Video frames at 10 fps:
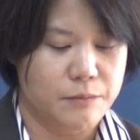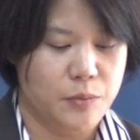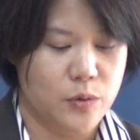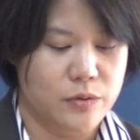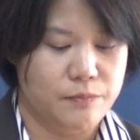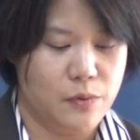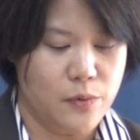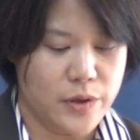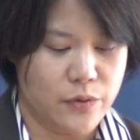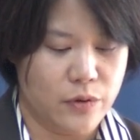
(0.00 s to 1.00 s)

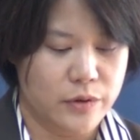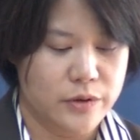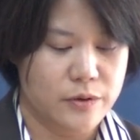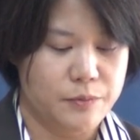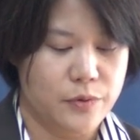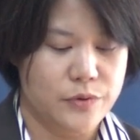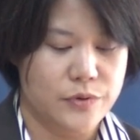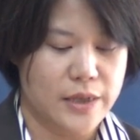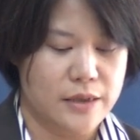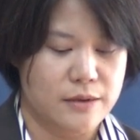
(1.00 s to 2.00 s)
portfolio to
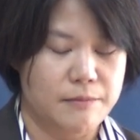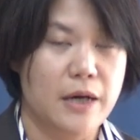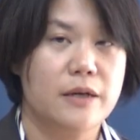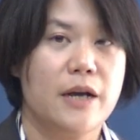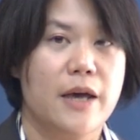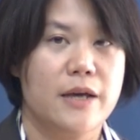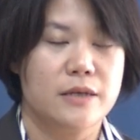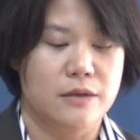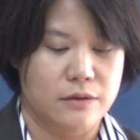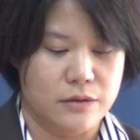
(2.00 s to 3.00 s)
produce antiviral
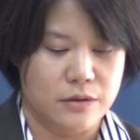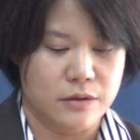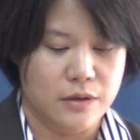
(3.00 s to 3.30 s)
agents